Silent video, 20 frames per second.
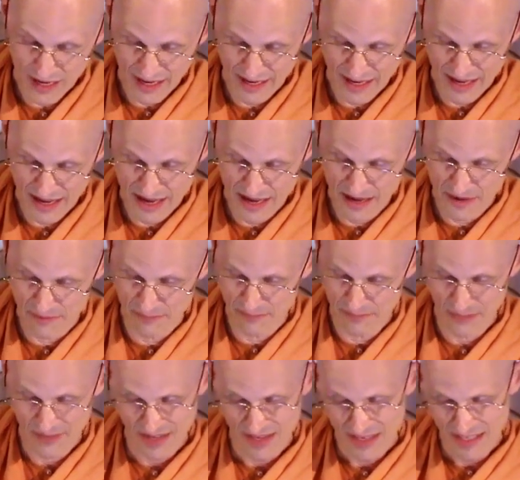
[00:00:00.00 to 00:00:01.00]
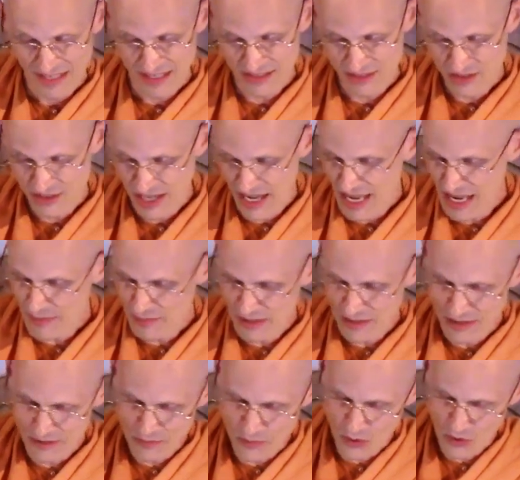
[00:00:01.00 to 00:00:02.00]
I am. In shame and
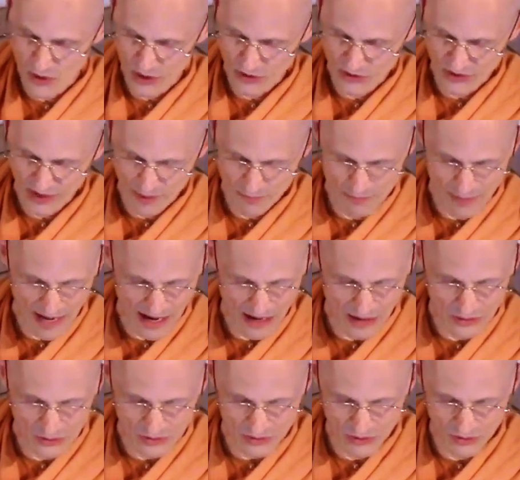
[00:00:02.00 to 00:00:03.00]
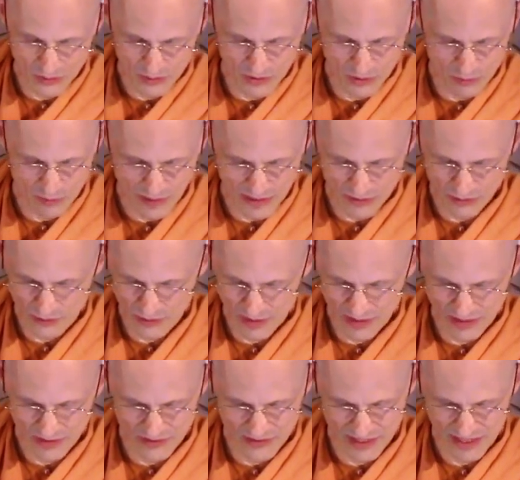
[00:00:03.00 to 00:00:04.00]
remorse, I bowed to her
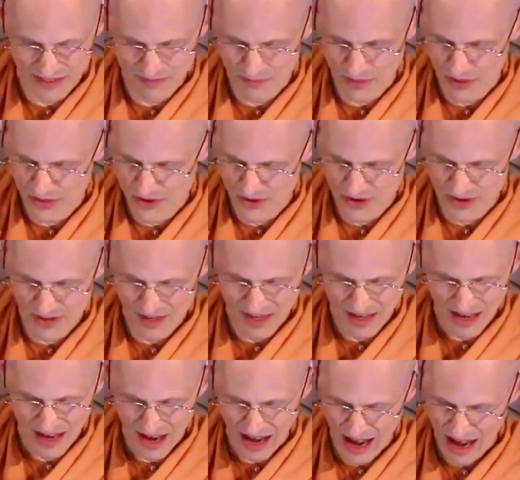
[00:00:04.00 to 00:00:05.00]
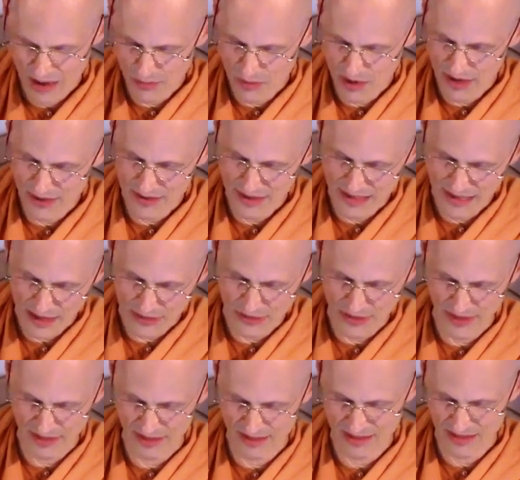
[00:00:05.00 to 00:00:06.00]
respectfully and said, Mother, I want
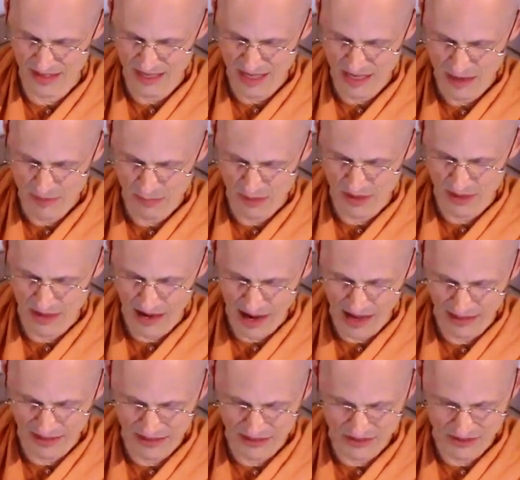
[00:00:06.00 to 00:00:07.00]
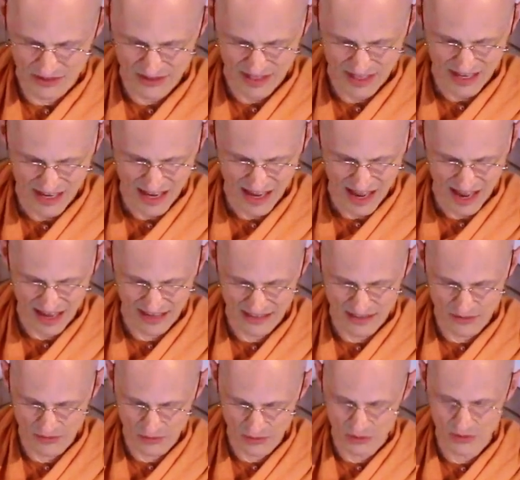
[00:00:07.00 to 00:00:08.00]
nothing but knowledge and
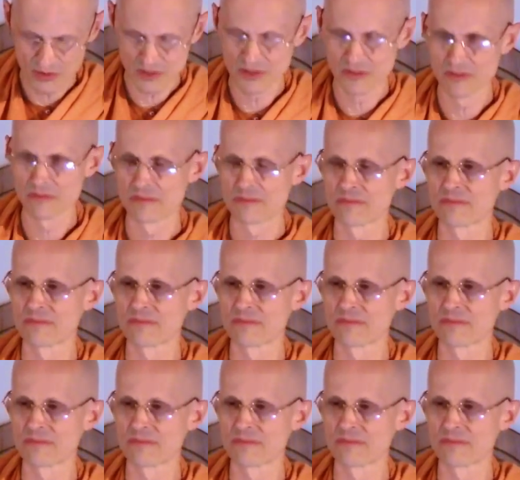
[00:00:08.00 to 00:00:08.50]
devotion.